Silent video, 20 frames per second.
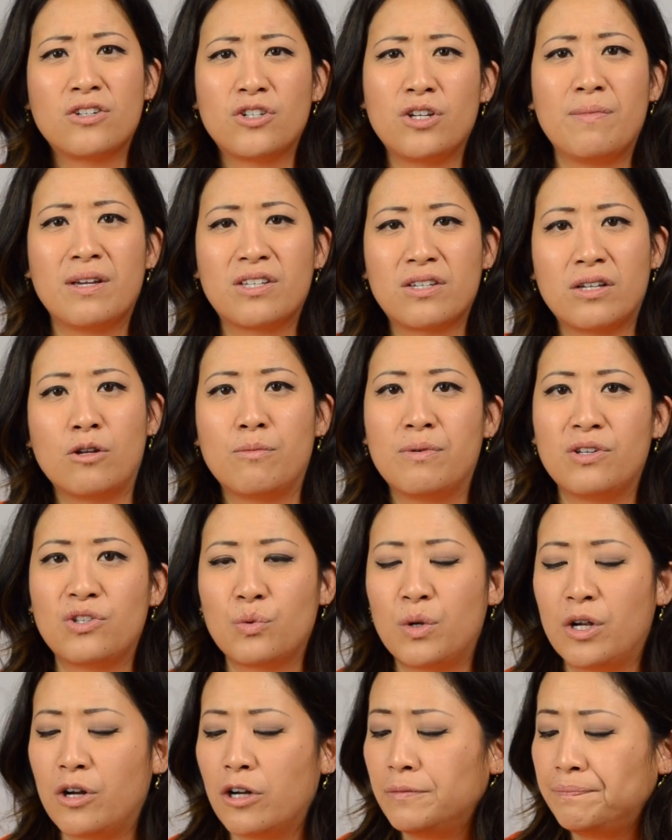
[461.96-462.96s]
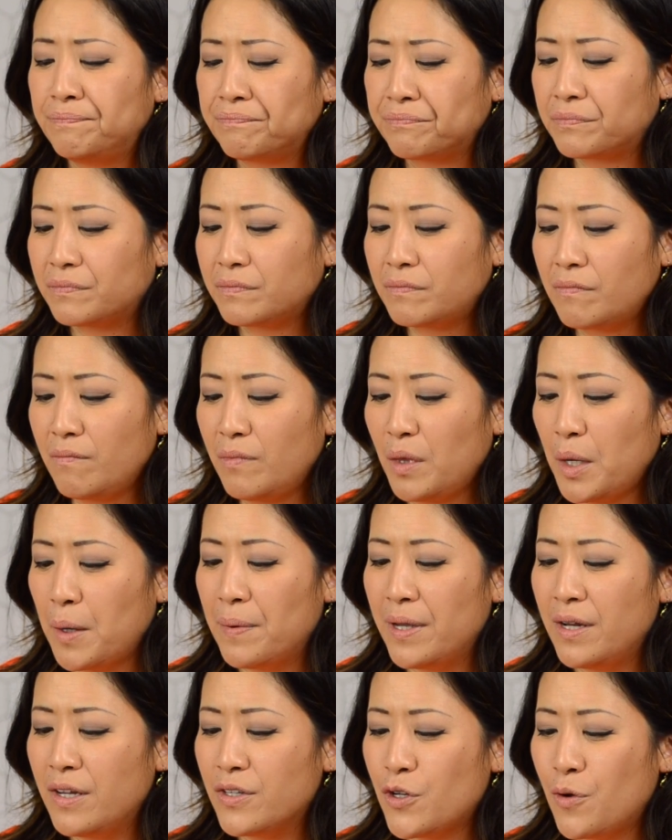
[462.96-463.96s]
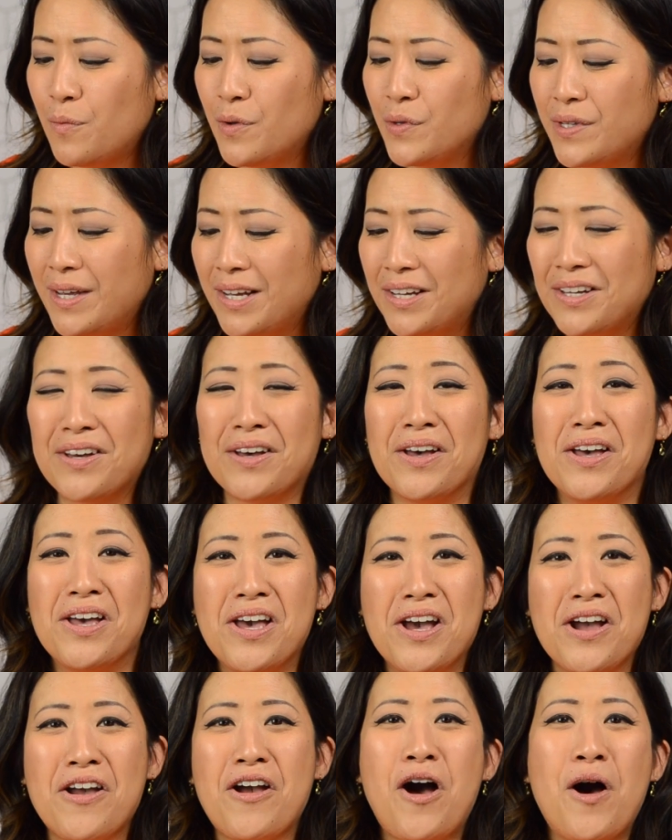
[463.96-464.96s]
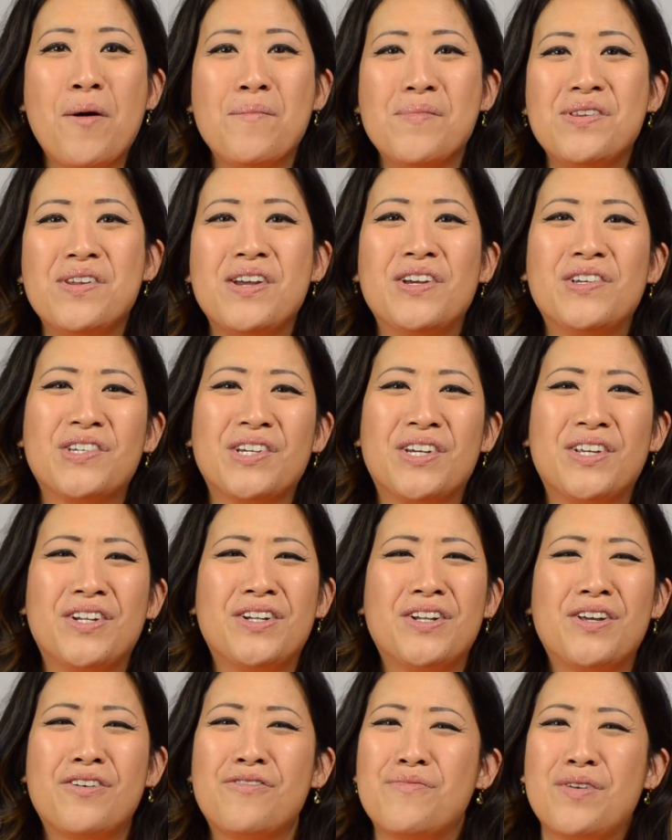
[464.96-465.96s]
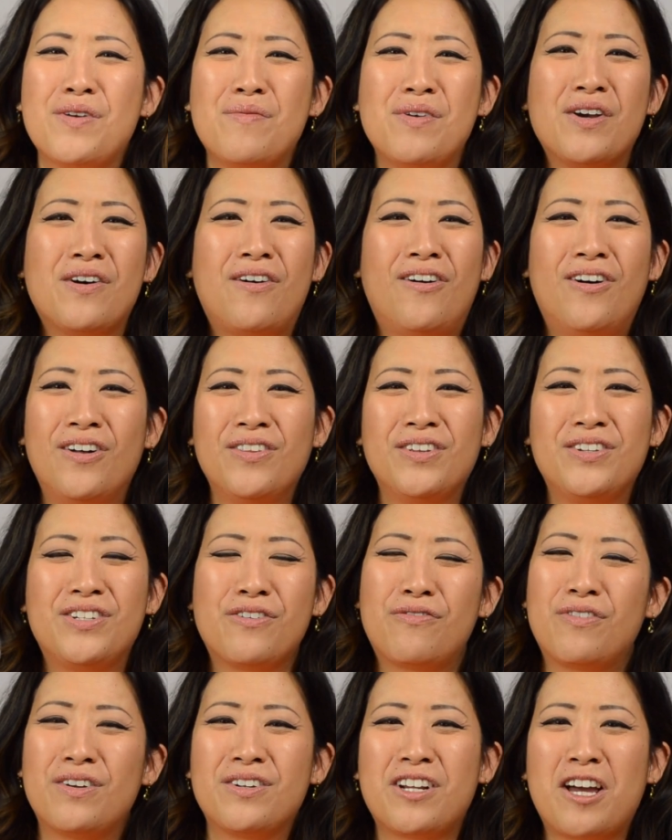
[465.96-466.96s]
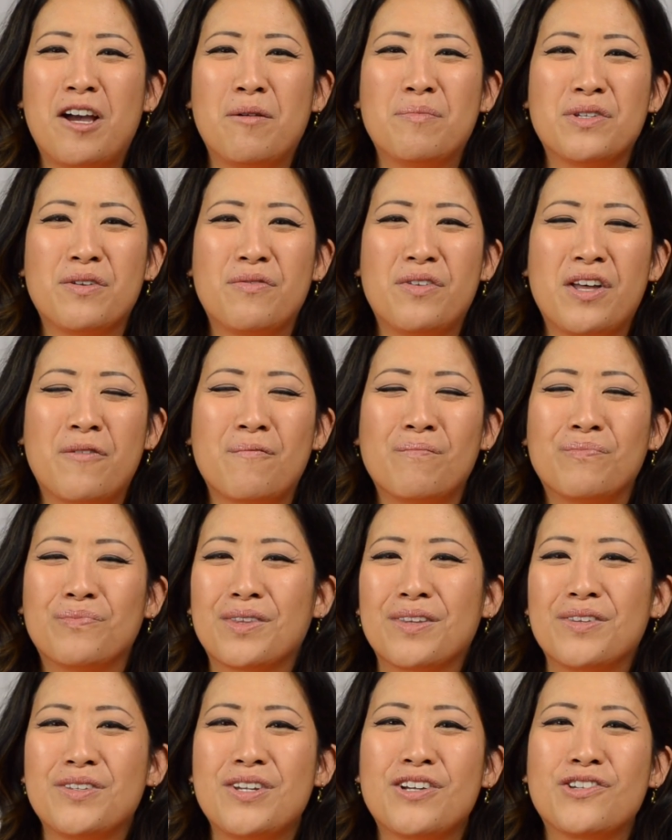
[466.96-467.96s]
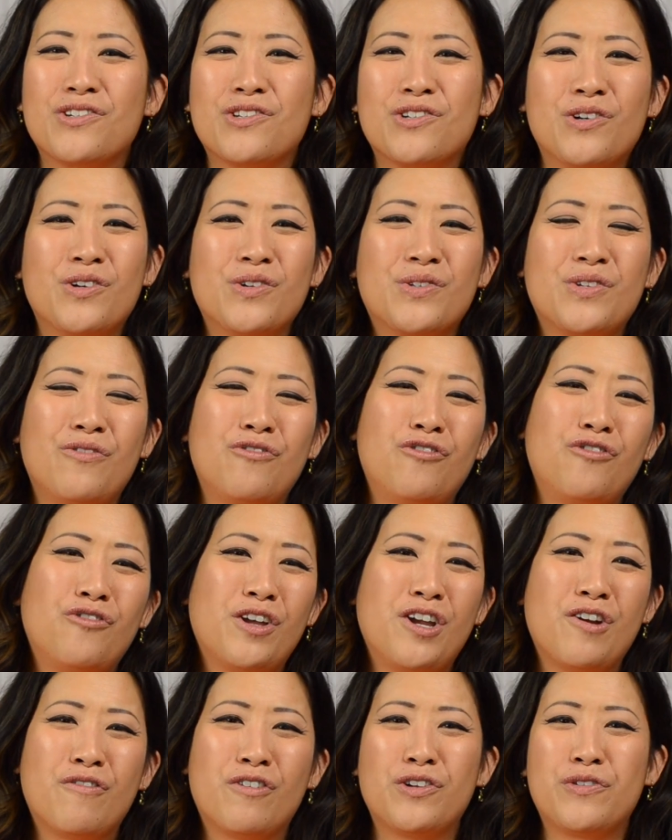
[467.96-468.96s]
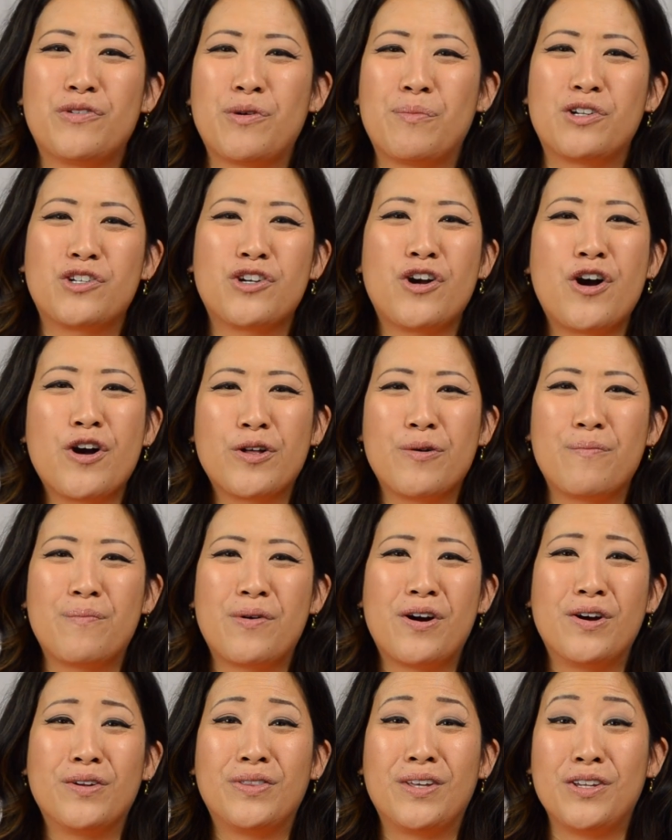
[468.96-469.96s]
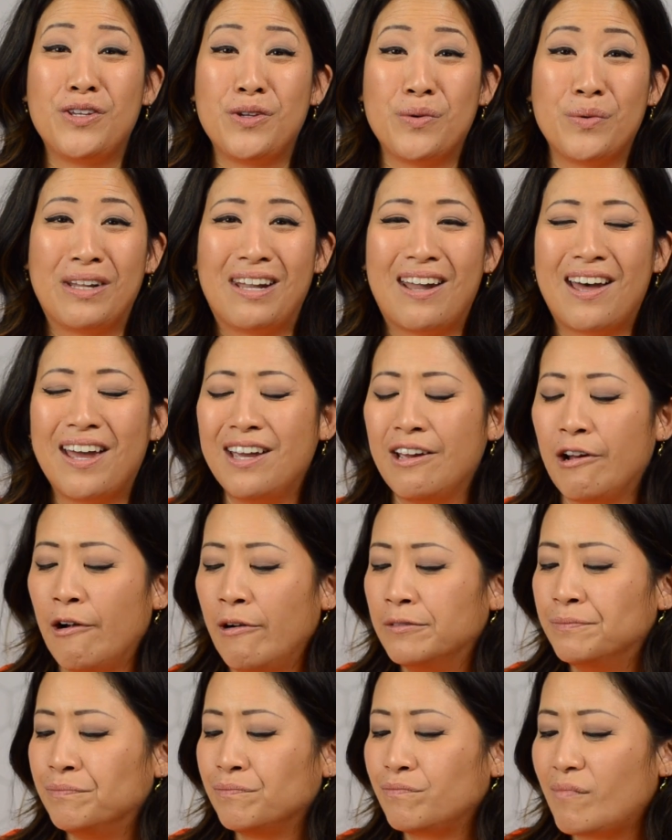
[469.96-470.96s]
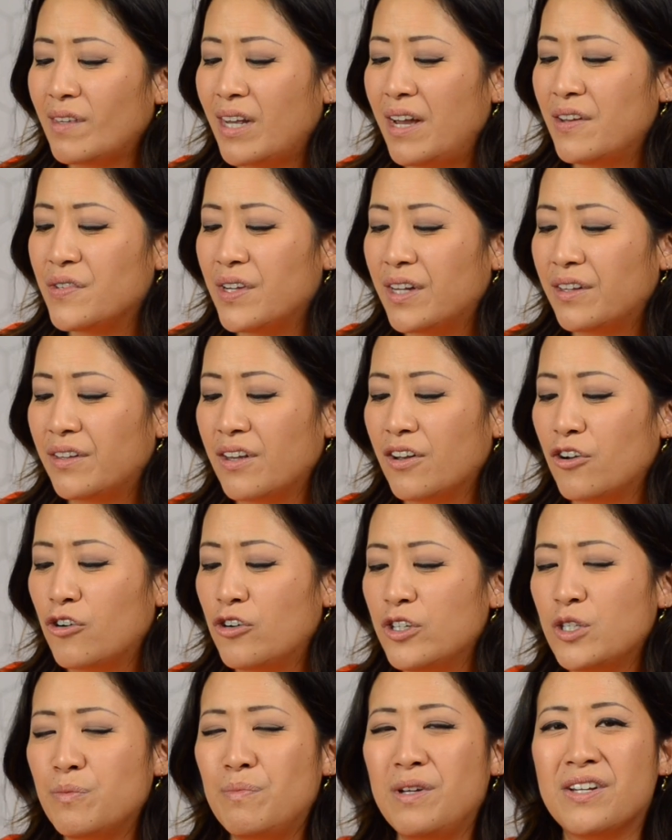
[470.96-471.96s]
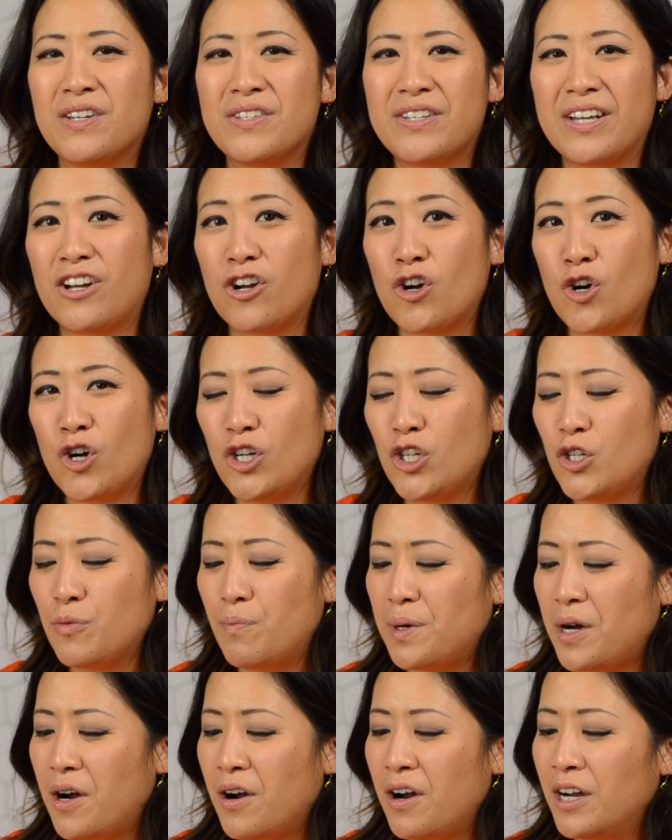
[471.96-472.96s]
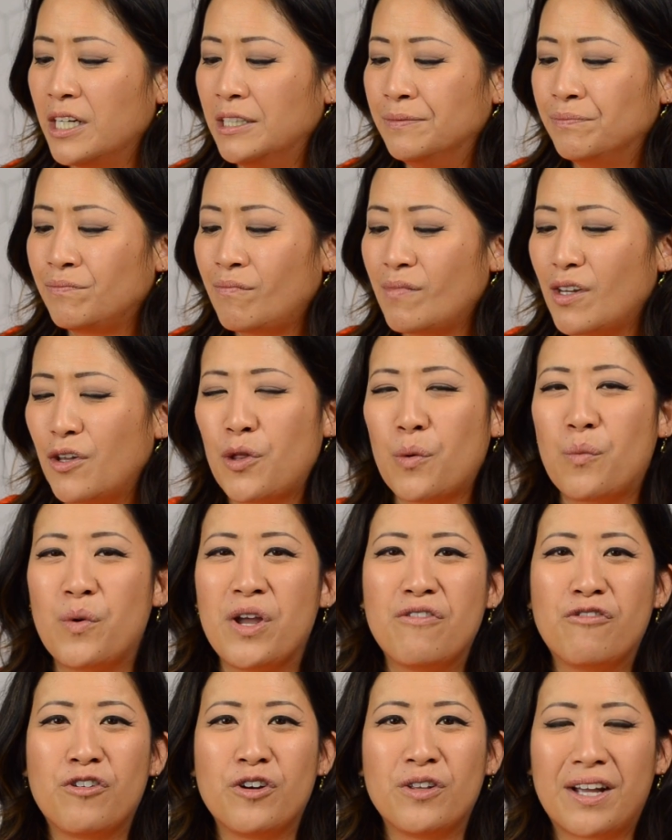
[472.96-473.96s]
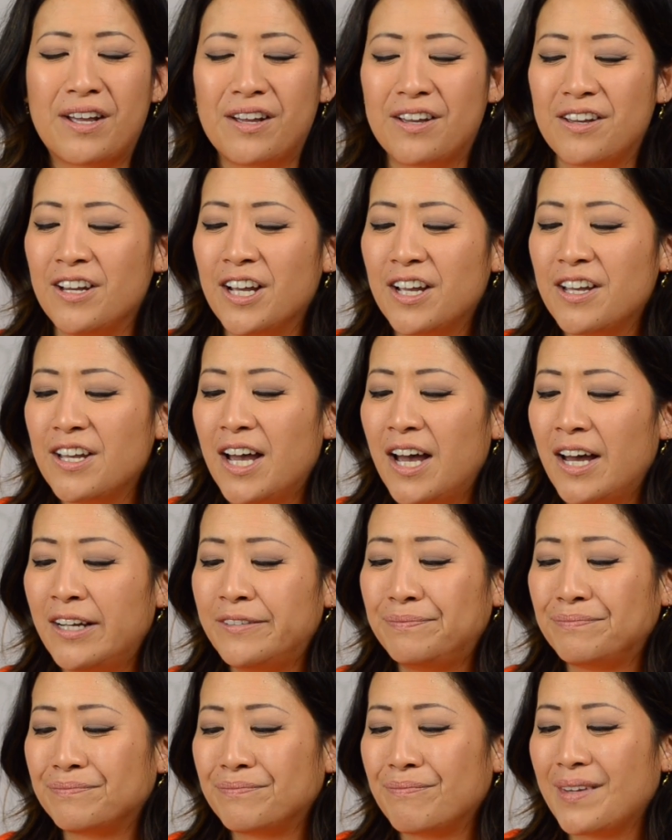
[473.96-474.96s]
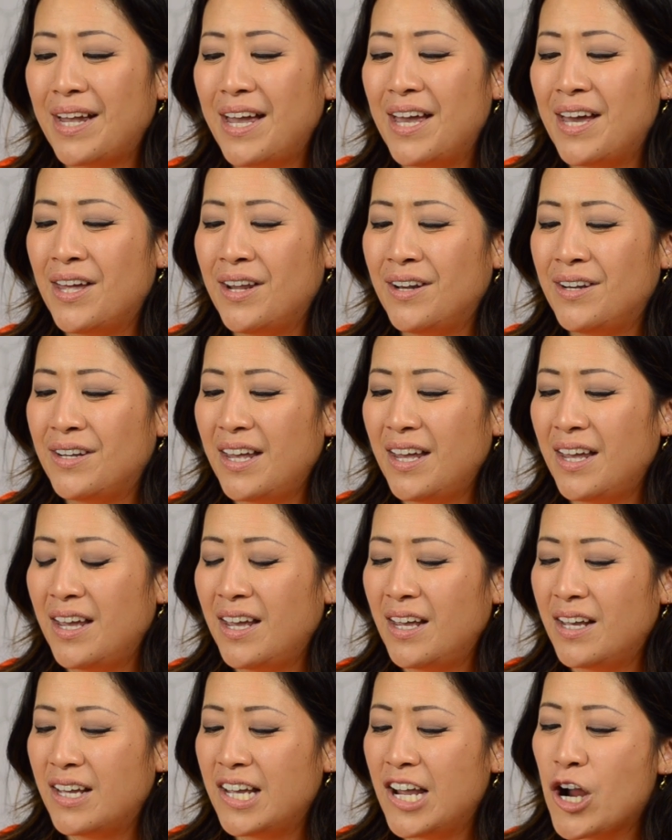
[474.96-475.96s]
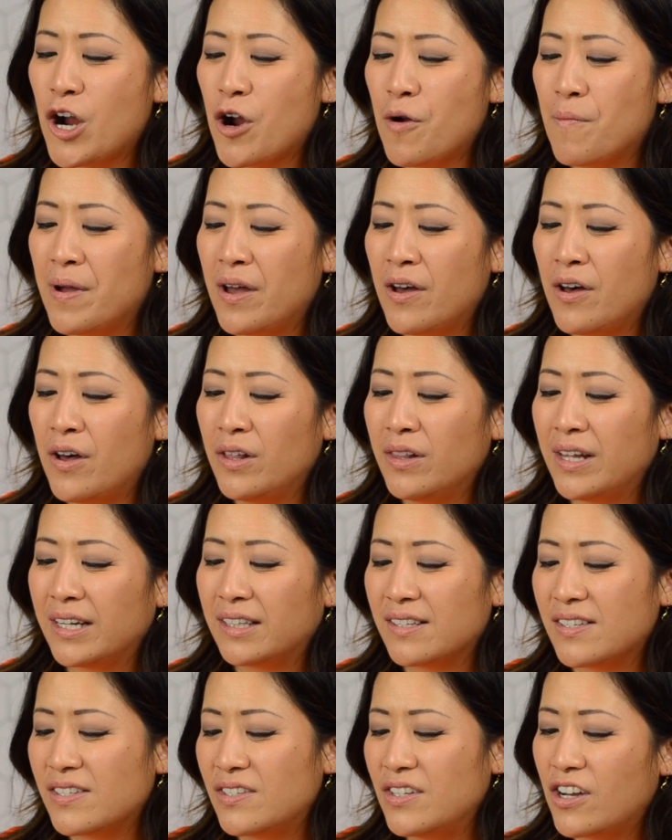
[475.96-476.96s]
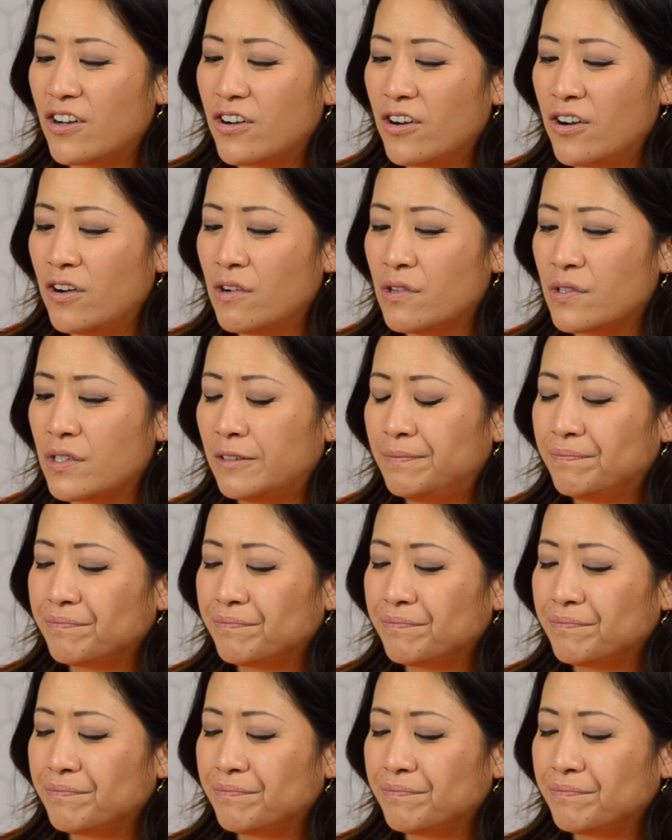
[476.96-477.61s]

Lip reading: makes it a little bit sweeter. But it's almost like a combination of maybe all the different types of like textures and flavors from a chocolate bar that you would like. It has like the crispiness like a Crunch bar, the wafer like a Kit Kat, and a caramel like the Snickers,